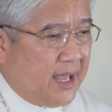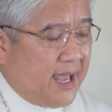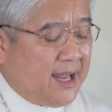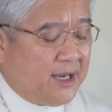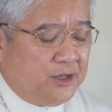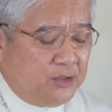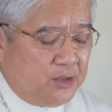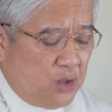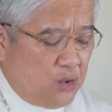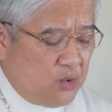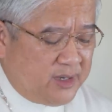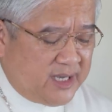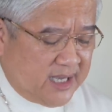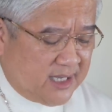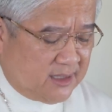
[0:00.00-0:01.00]
and
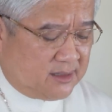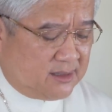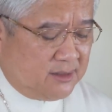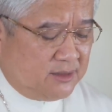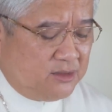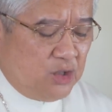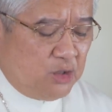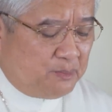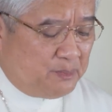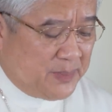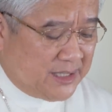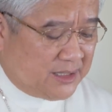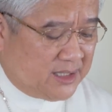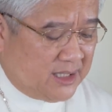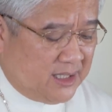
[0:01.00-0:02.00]
no guilt, no
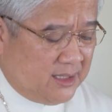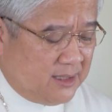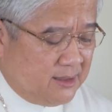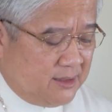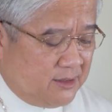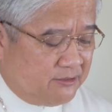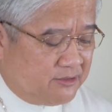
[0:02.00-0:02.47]
pity